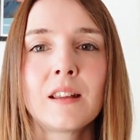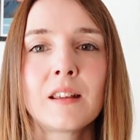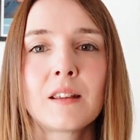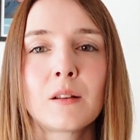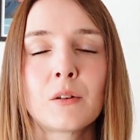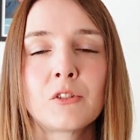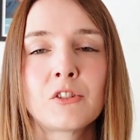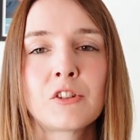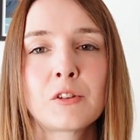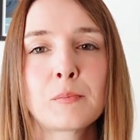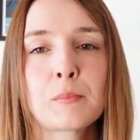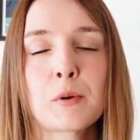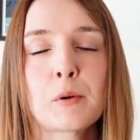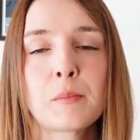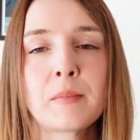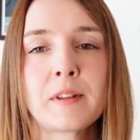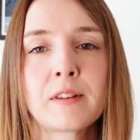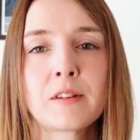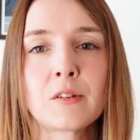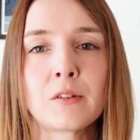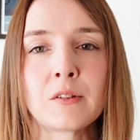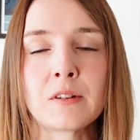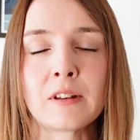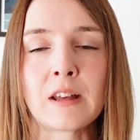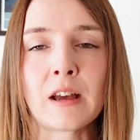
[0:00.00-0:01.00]
So I'll just pop
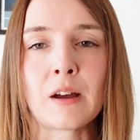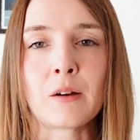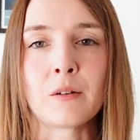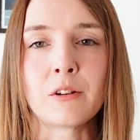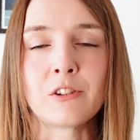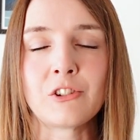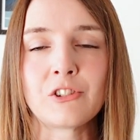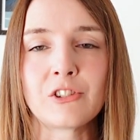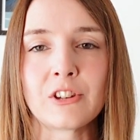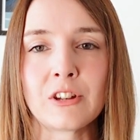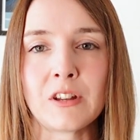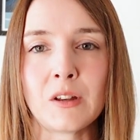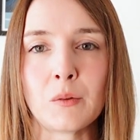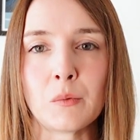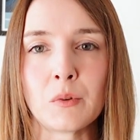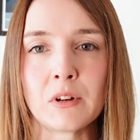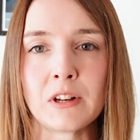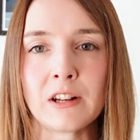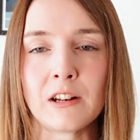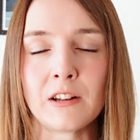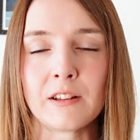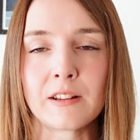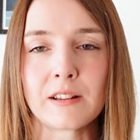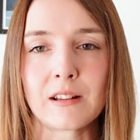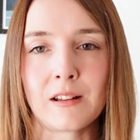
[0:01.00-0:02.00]
this on now and show you
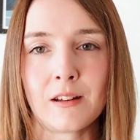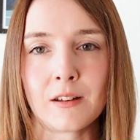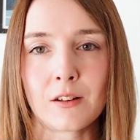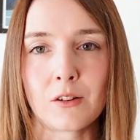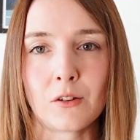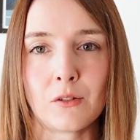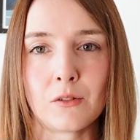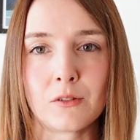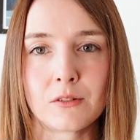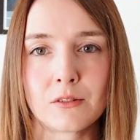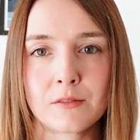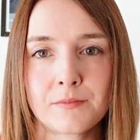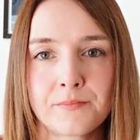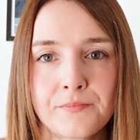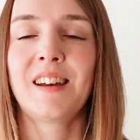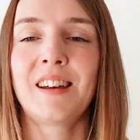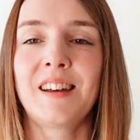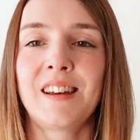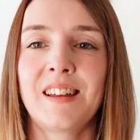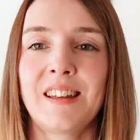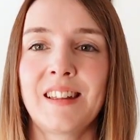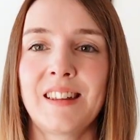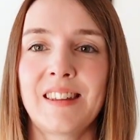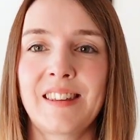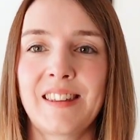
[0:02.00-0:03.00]
what it looks like on.
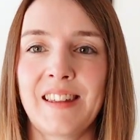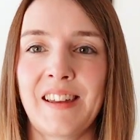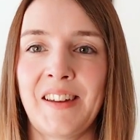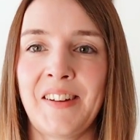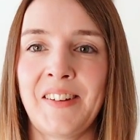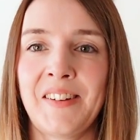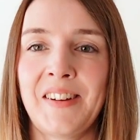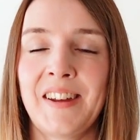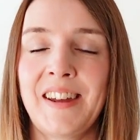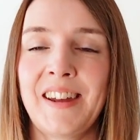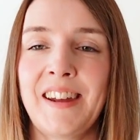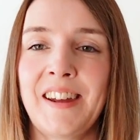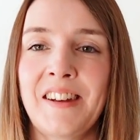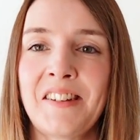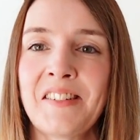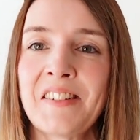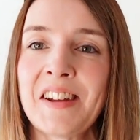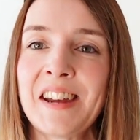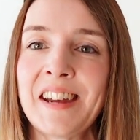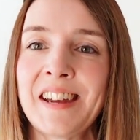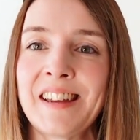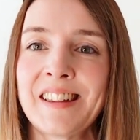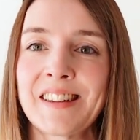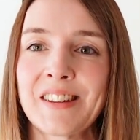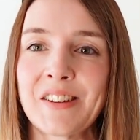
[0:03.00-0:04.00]
So here
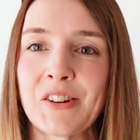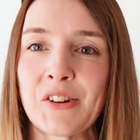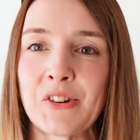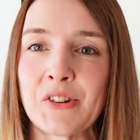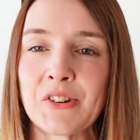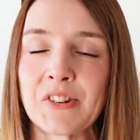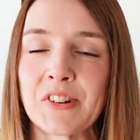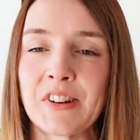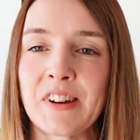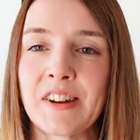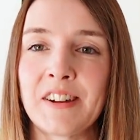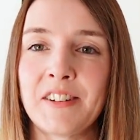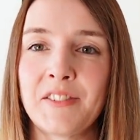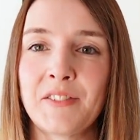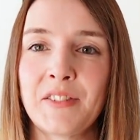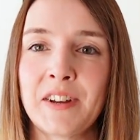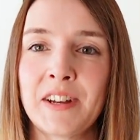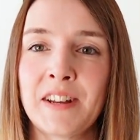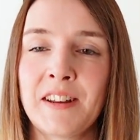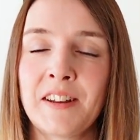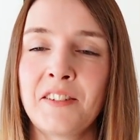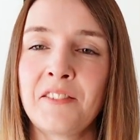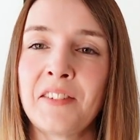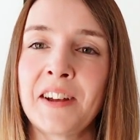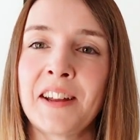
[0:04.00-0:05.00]
it is on. I
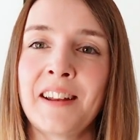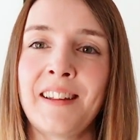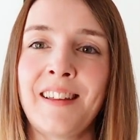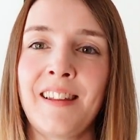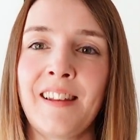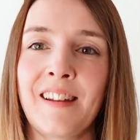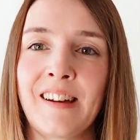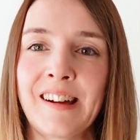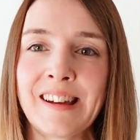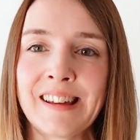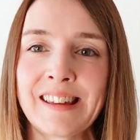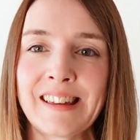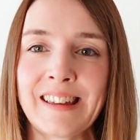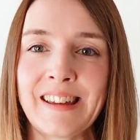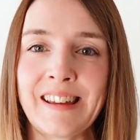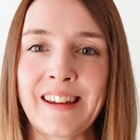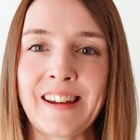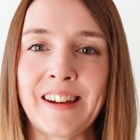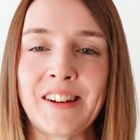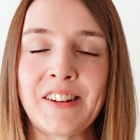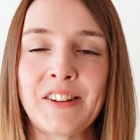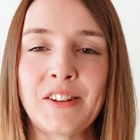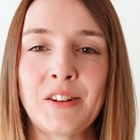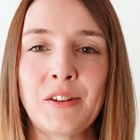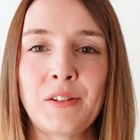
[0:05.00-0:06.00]
really, really like
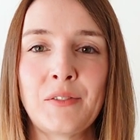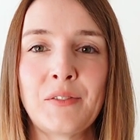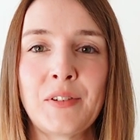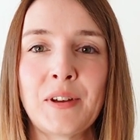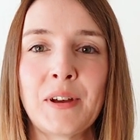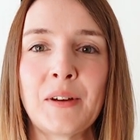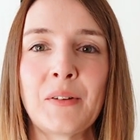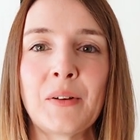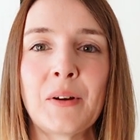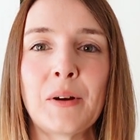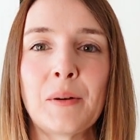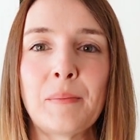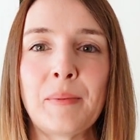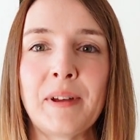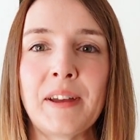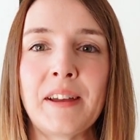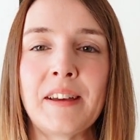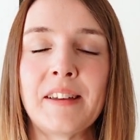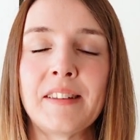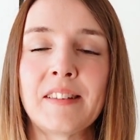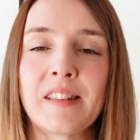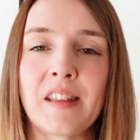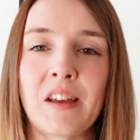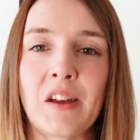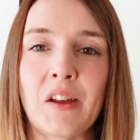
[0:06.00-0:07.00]
it. I do feel a
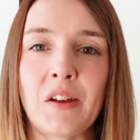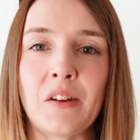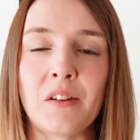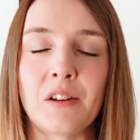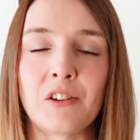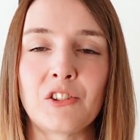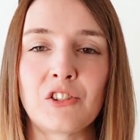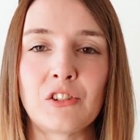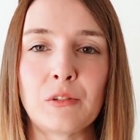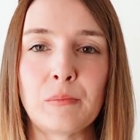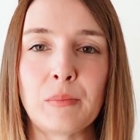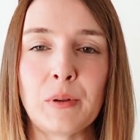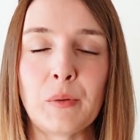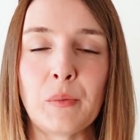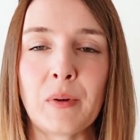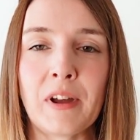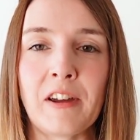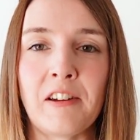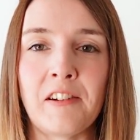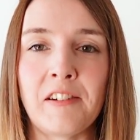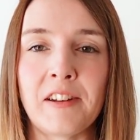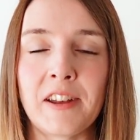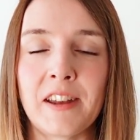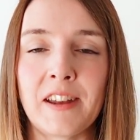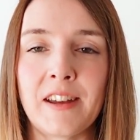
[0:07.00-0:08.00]
bit as though I should be
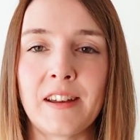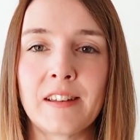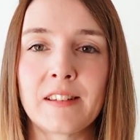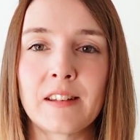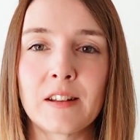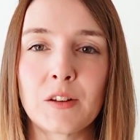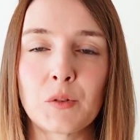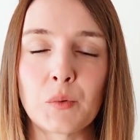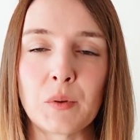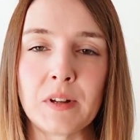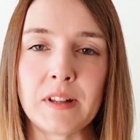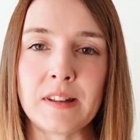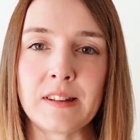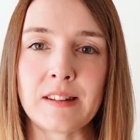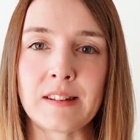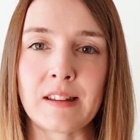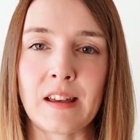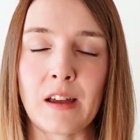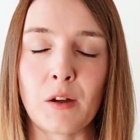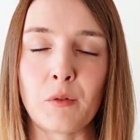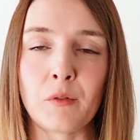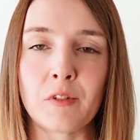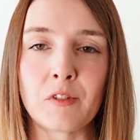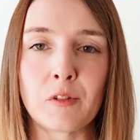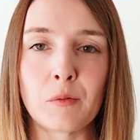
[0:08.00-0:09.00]
wearing it as a twin
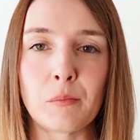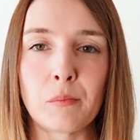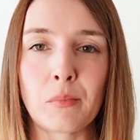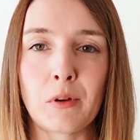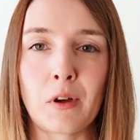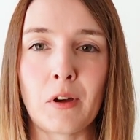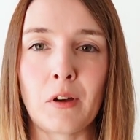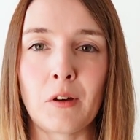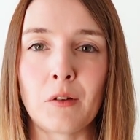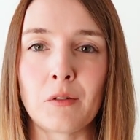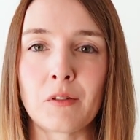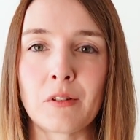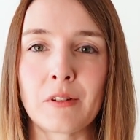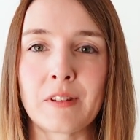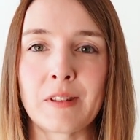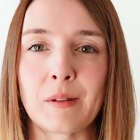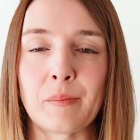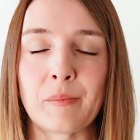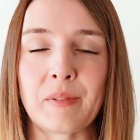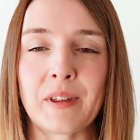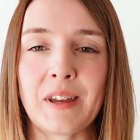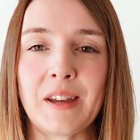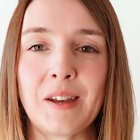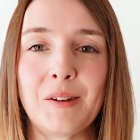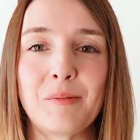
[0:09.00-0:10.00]
set with some pearls or
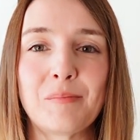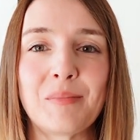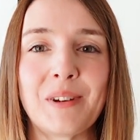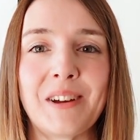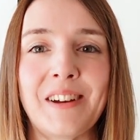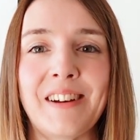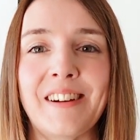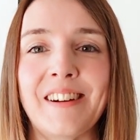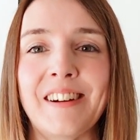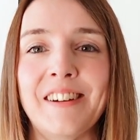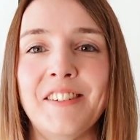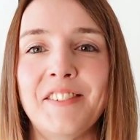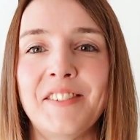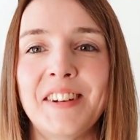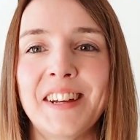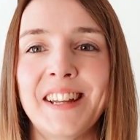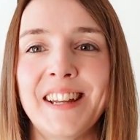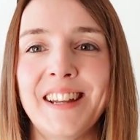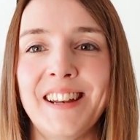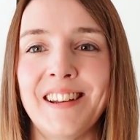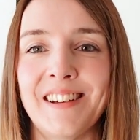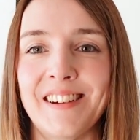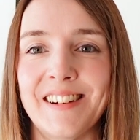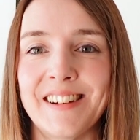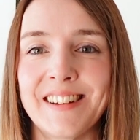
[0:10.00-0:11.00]
something, but I
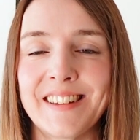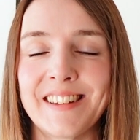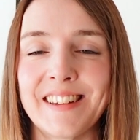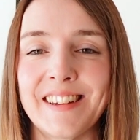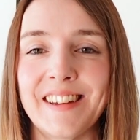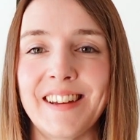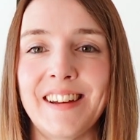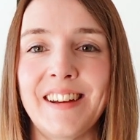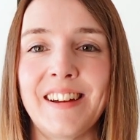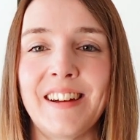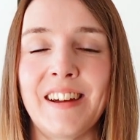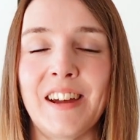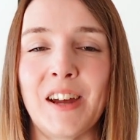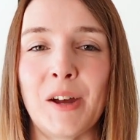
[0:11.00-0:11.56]
really like it.